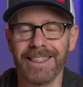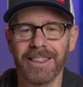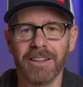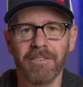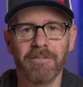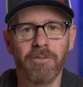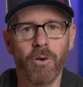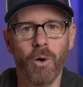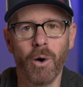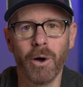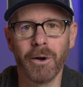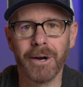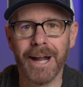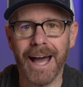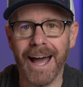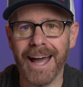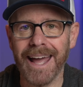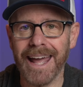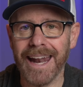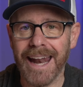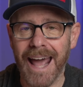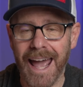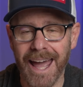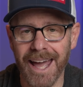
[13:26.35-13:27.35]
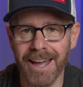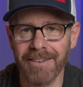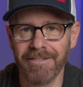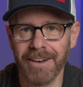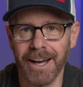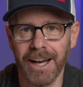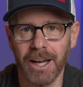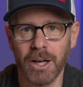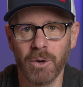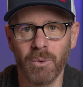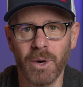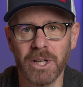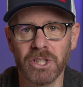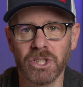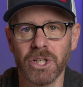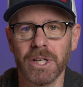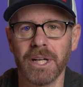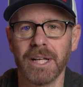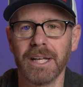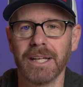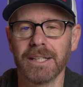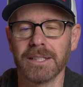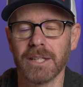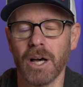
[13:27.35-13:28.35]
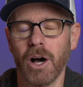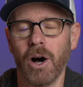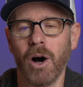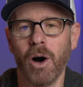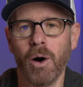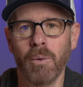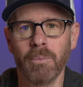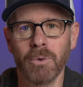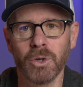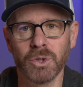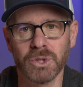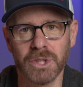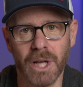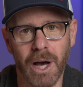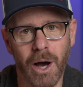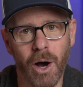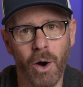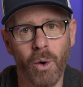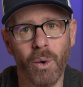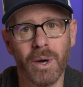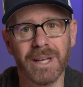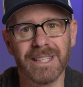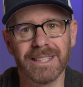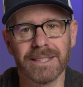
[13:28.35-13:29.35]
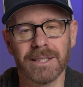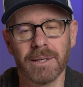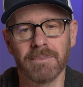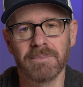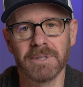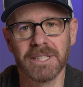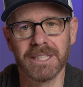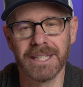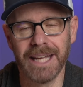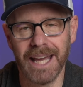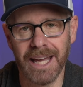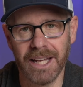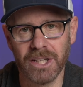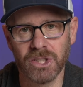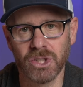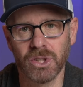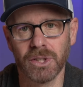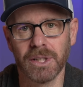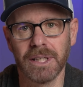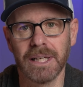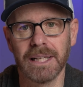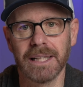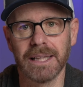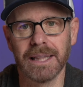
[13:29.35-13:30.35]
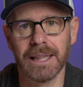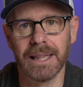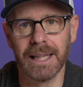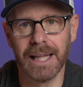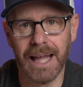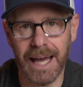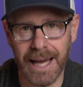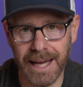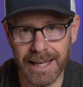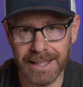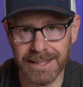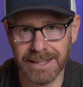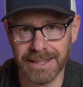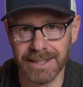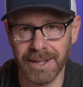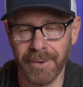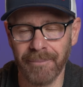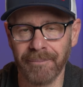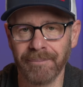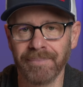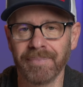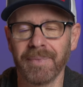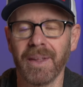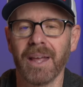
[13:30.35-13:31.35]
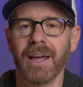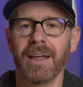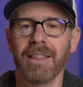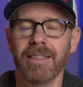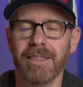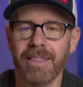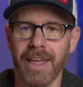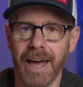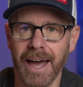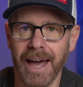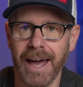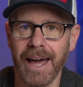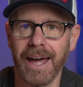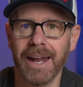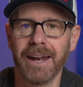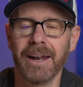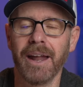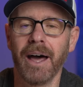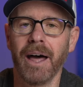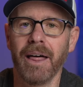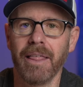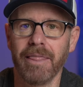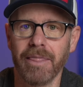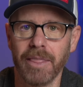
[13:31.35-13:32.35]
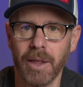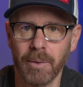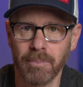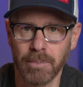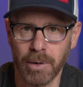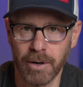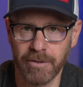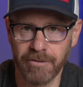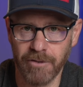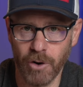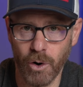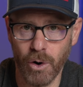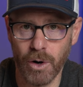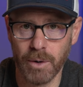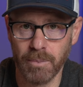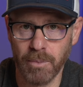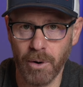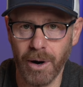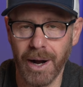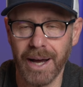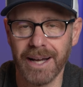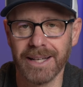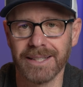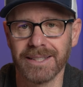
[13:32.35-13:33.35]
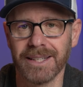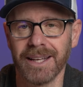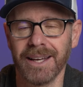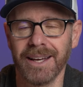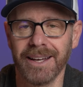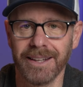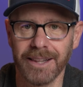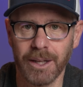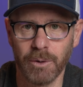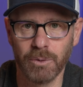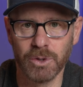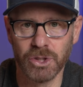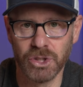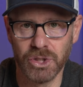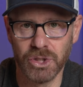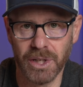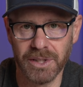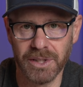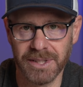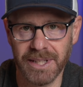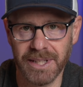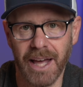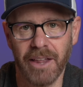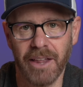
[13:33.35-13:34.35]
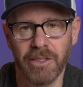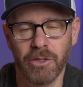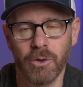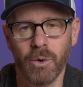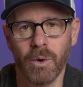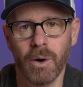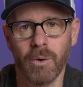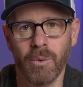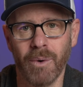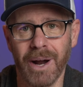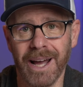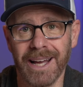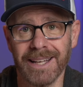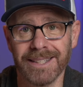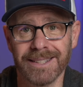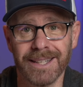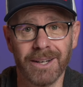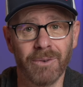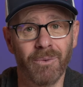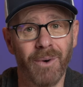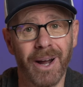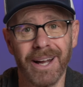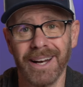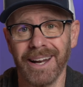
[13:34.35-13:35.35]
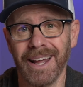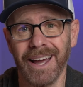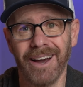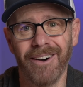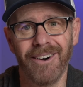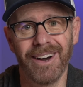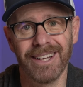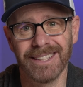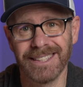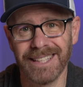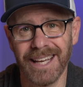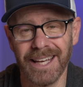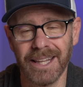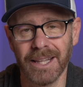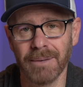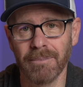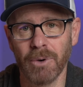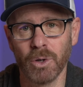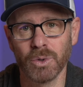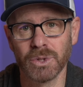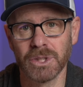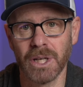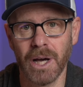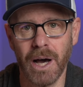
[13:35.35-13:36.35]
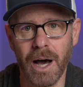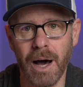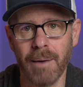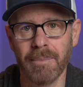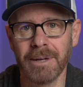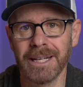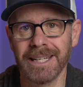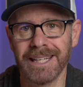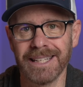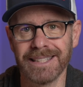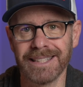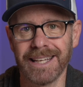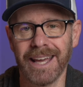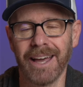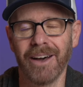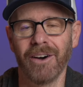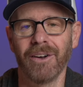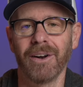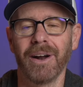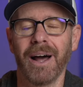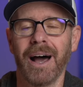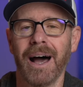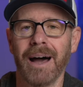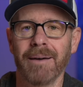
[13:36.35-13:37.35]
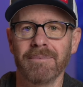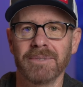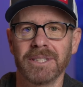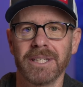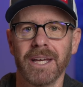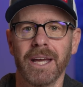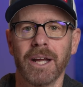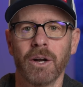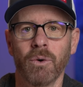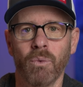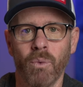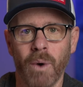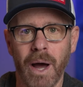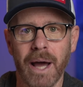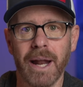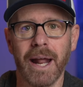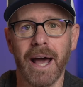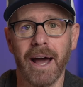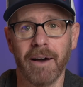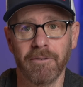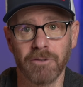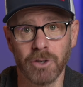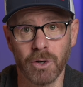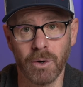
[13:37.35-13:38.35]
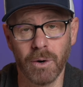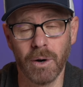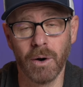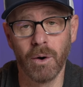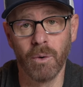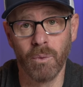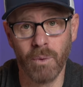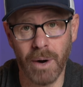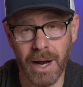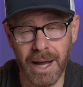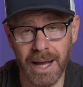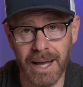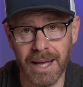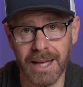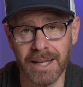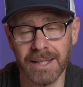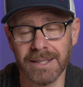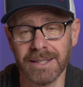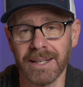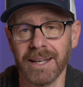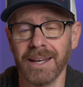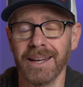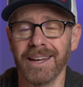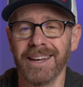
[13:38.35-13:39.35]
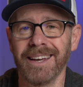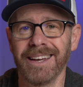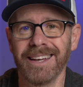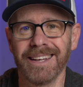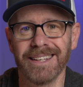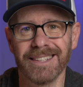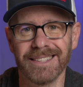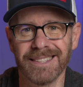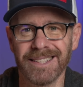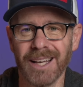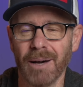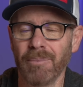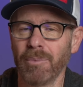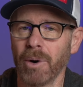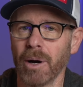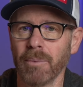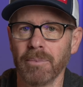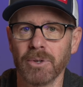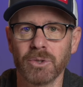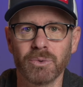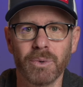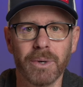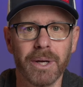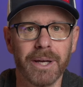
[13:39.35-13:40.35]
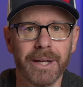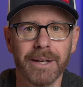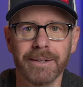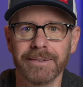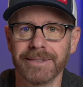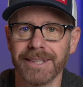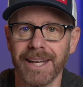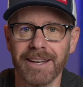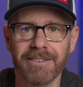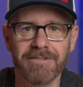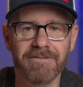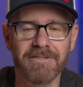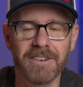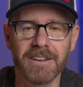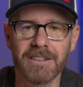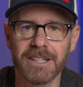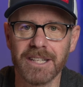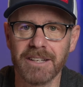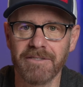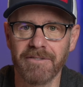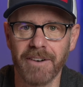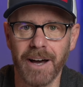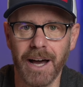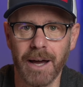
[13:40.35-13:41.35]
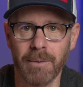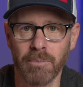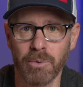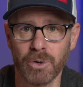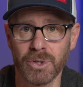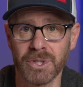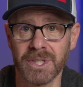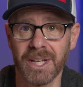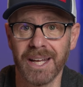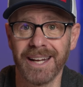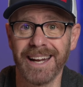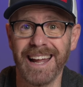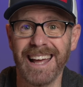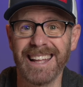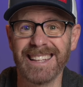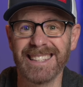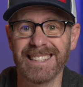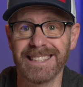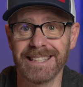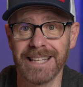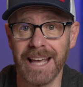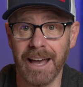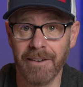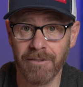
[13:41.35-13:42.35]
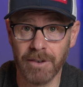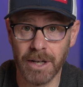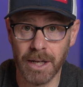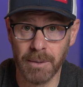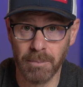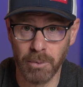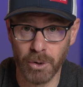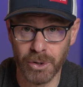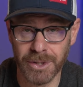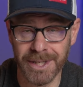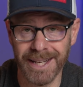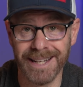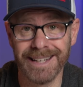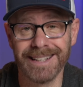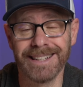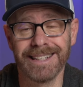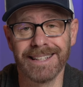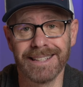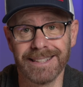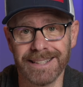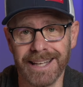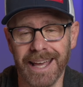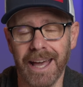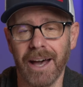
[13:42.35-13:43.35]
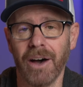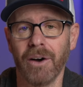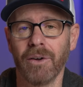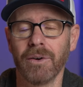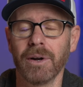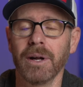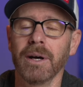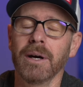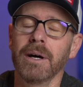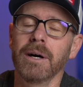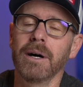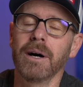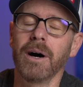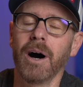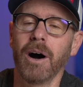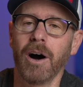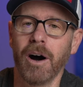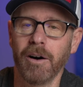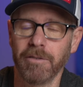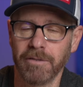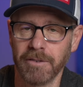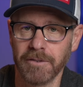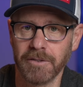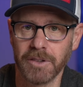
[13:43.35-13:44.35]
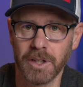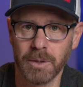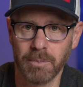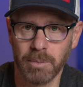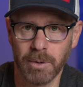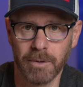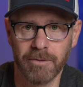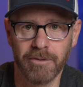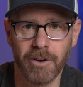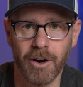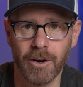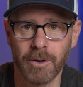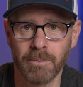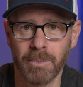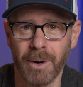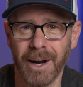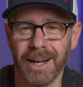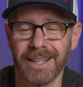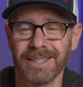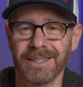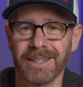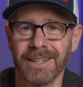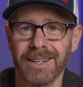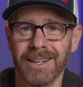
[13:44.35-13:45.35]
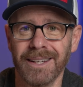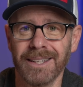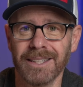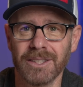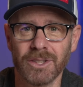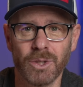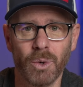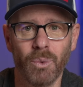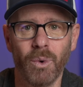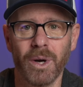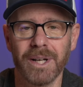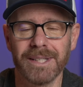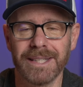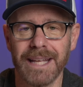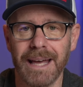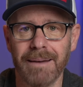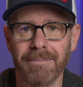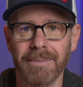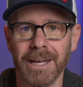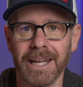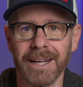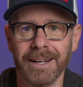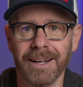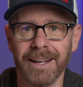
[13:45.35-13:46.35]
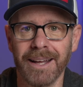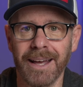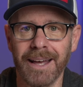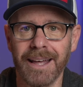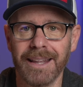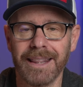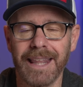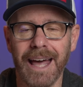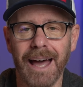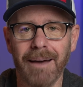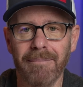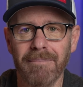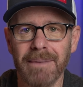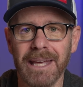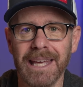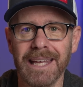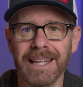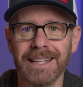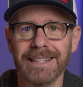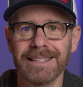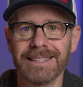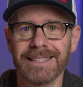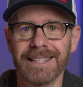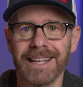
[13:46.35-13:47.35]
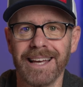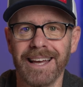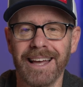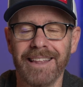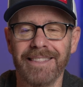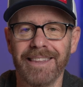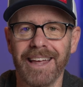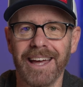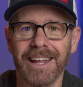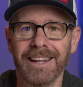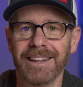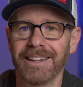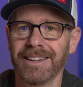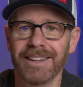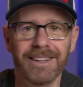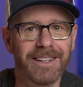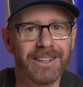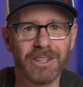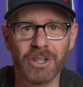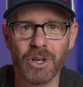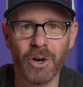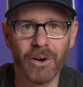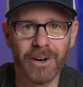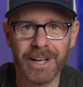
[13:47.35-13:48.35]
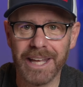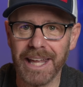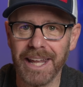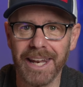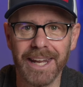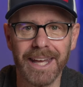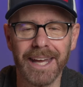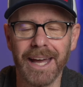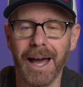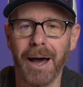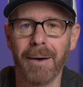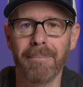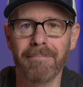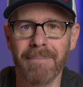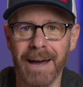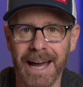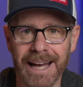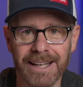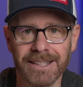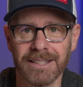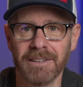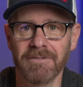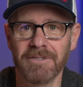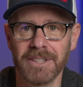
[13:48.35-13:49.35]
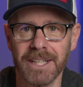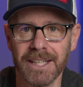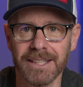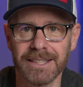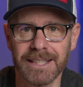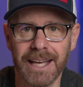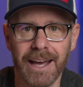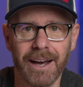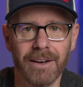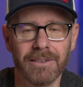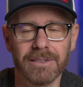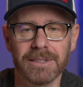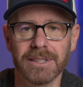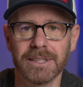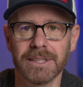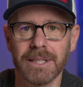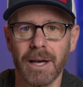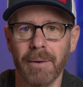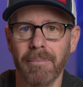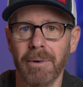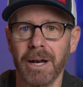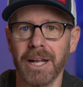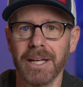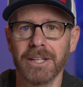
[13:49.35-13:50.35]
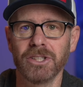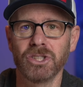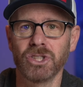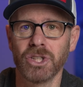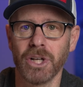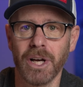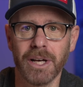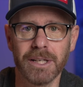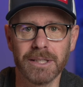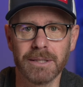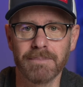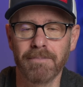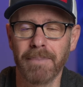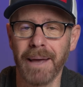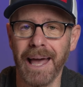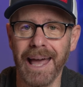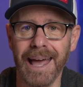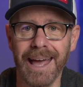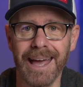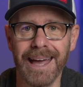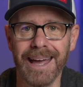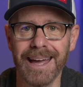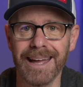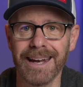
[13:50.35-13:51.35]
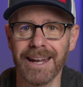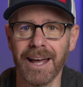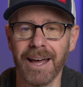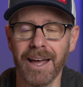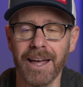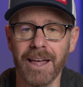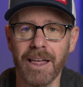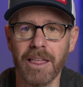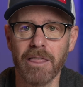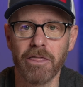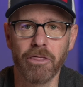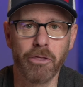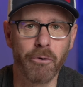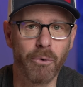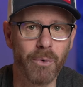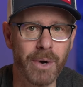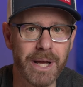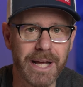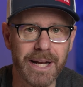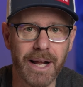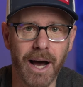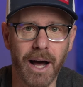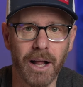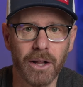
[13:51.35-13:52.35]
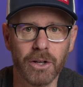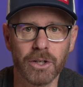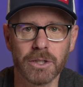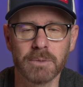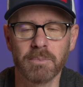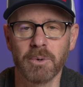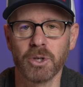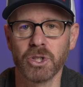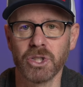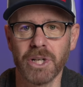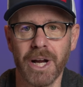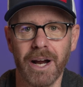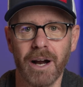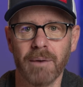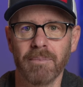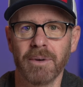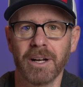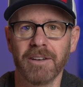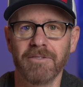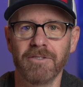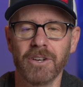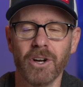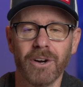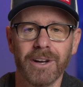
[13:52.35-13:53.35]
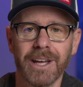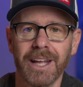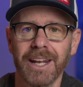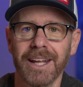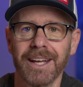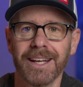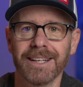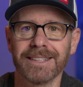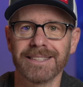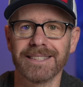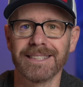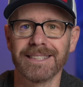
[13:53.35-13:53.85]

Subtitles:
The 409A valuation is almost always substantially less than the preferred price that was just set through a raise. And right now, I'd say the most common discount I'm seeing right after a raise is somewhere between, say, 55% and 70% discount off of the preferred price. So what does that mean? That means that you're getting a massive discount. Somebody just paid $3 per share, but if you're getting a